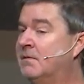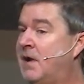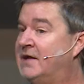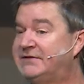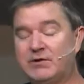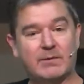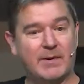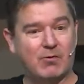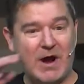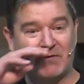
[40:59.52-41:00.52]
I still
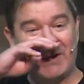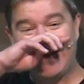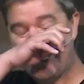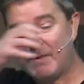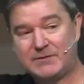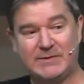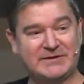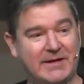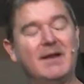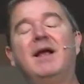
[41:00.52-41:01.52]
remember Ralph Clay came up to me and
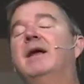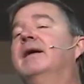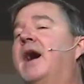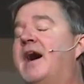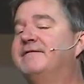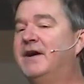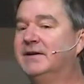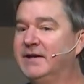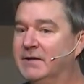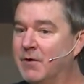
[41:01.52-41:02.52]
said, I
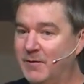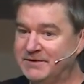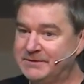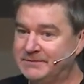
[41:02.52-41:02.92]
finally get Romans.